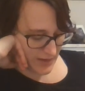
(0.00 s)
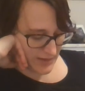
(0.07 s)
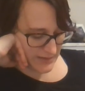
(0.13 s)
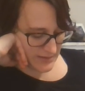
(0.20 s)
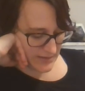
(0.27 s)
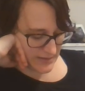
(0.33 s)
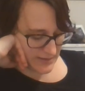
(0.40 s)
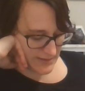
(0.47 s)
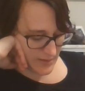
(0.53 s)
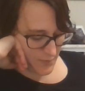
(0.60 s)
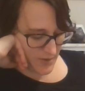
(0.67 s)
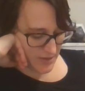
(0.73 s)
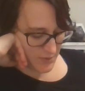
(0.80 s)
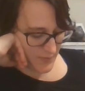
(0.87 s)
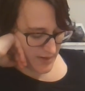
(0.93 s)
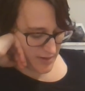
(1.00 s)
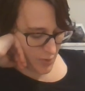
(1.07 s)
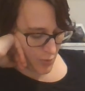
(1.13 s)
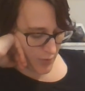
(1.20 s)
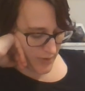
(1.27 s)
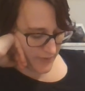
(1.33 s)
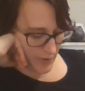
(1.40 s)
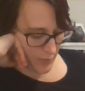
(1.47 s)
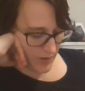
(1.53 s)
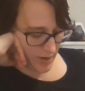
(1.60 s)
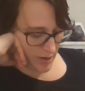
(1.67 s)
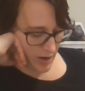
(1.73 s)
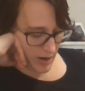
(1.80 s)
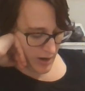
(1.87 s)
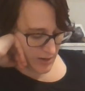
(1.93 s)
It didn't so much make a quiver when
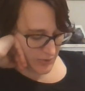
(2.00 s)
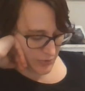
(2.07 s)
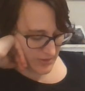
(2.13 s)
a car